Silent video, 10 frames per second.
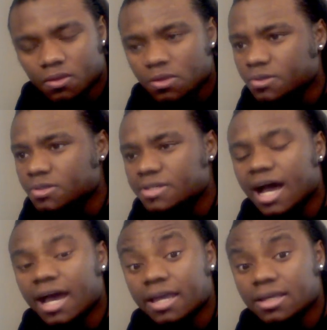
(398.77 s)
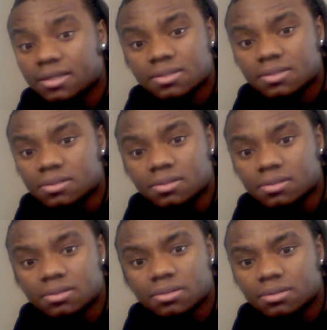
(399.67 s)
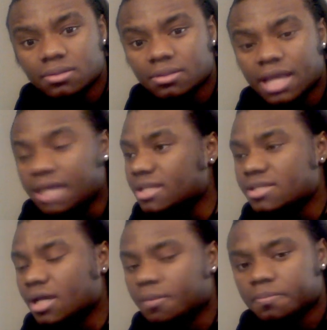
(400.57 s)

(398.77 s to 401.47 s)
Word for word: You could die anytime.